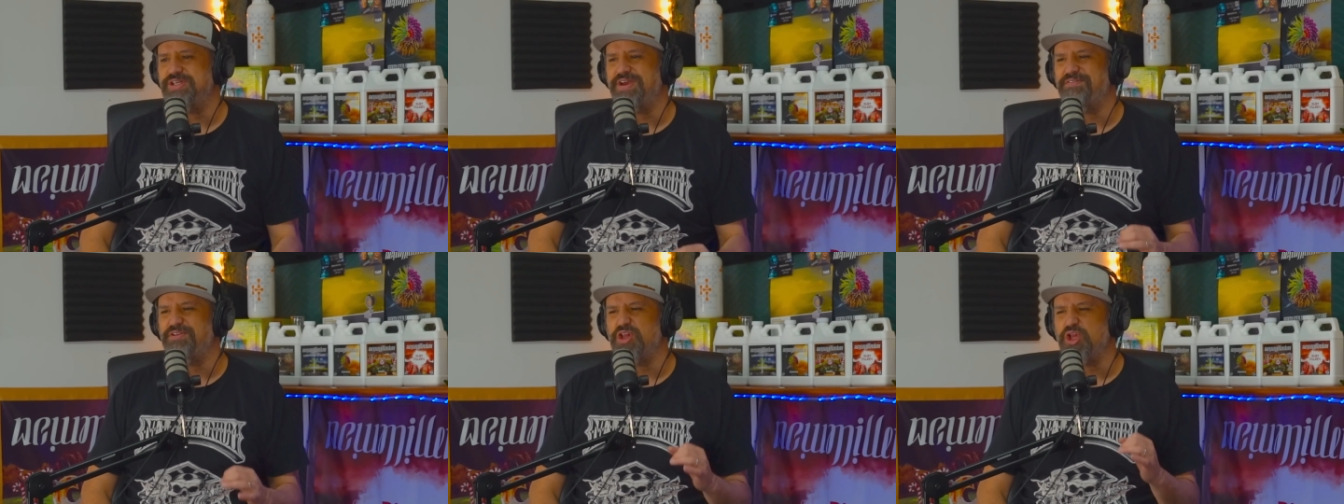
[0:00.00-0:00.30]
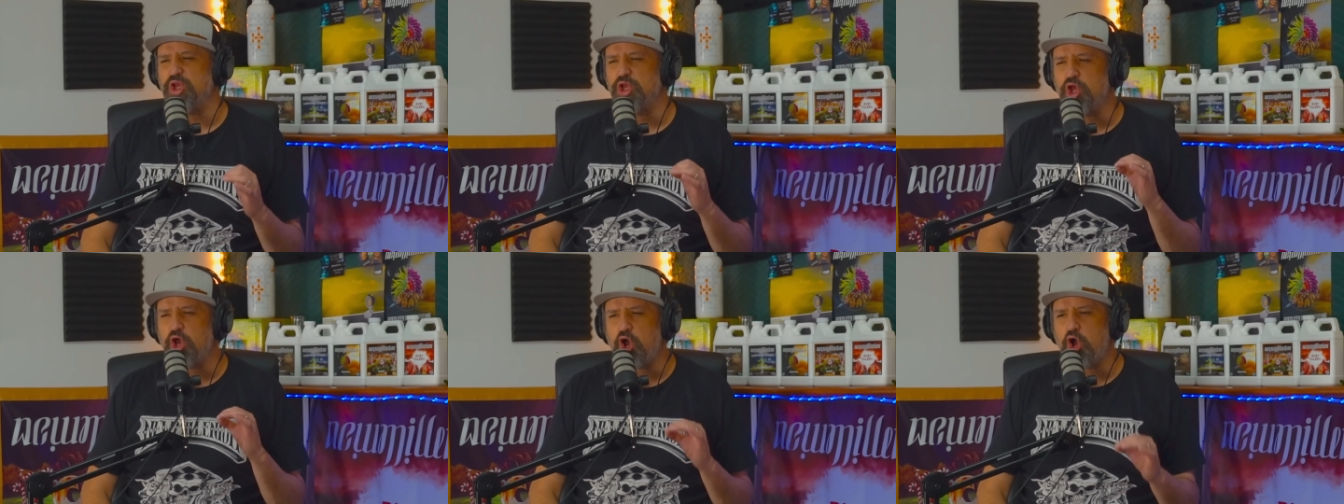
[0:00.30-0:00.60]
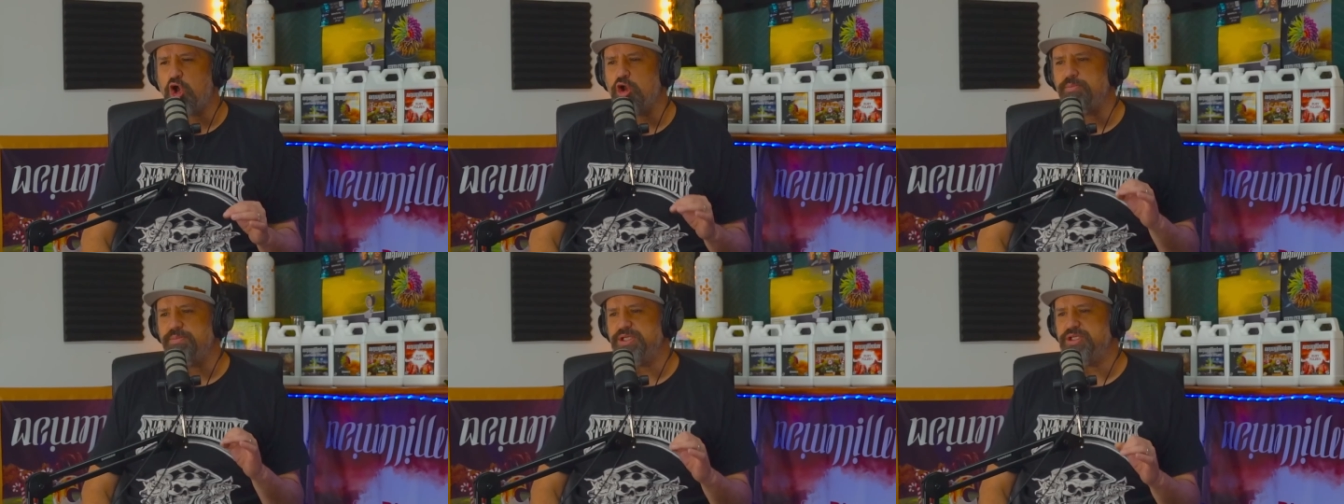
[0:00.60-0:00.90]
have
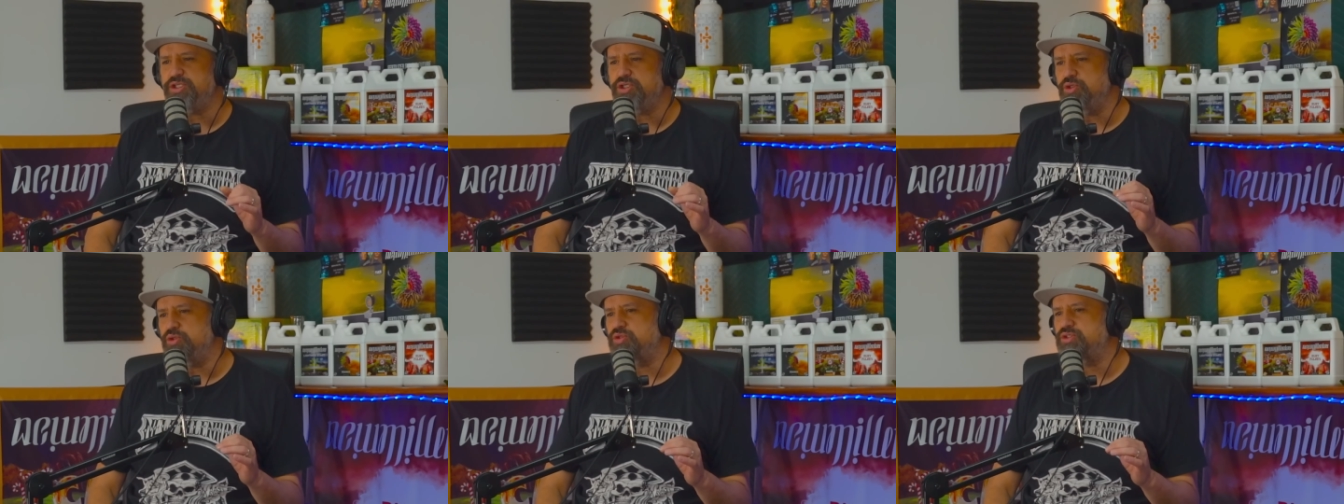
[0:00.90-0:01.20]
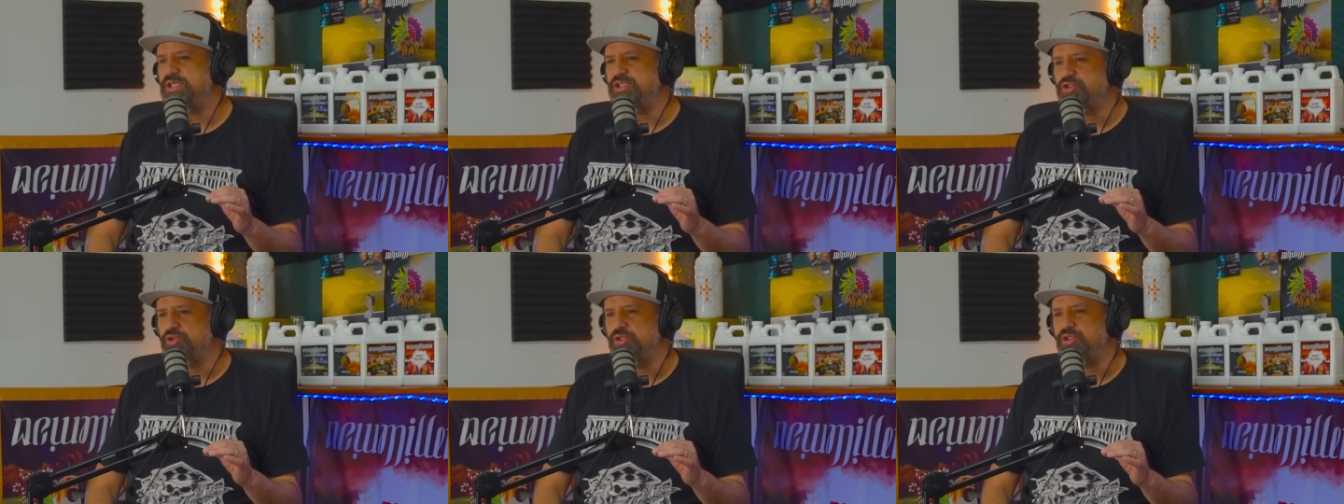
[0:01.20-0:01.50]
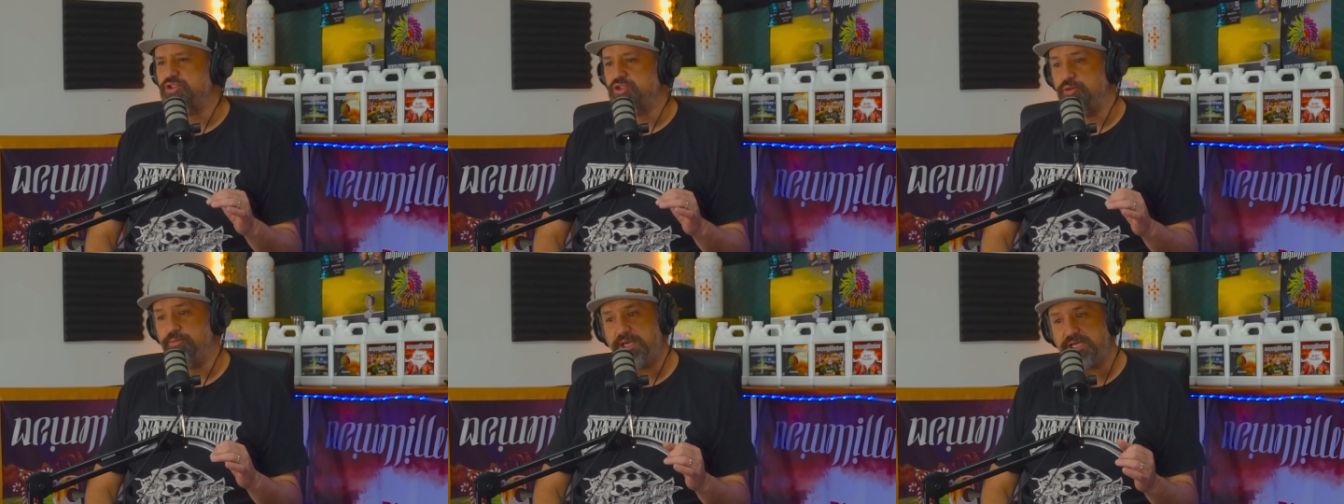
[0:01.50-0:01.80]
long been used in
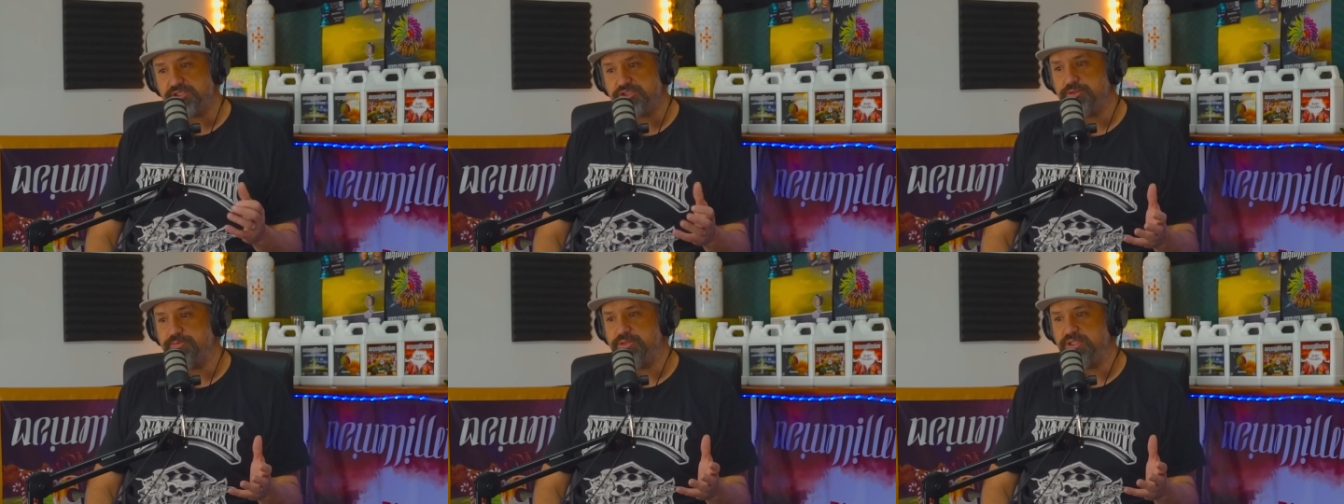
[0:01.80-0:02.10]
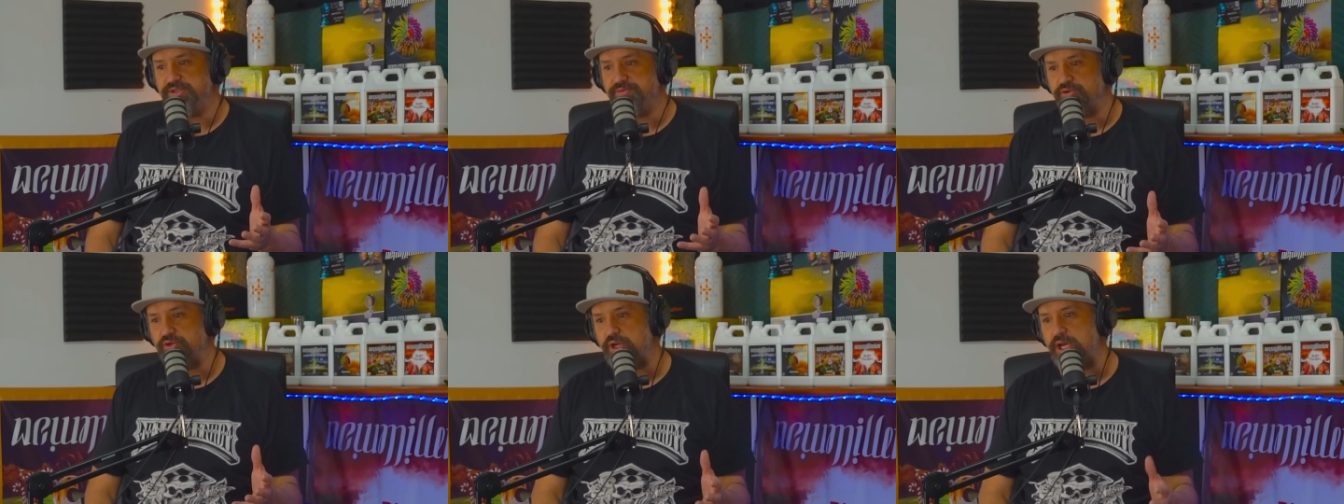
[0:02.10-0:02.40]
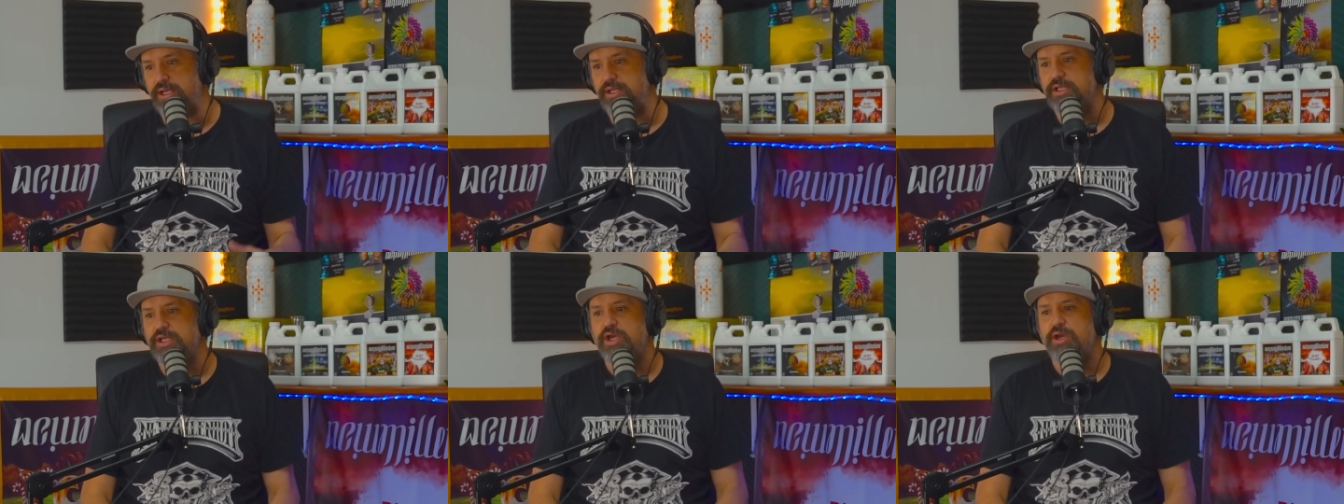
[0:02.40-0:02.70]
traditional medicine, believe it or
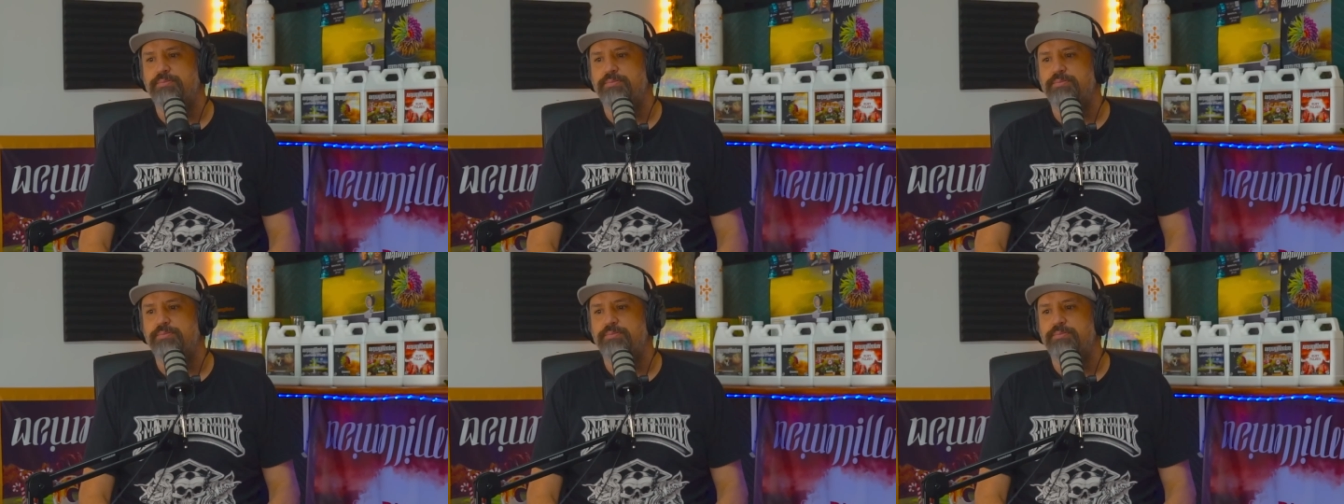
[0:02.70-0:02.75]
not,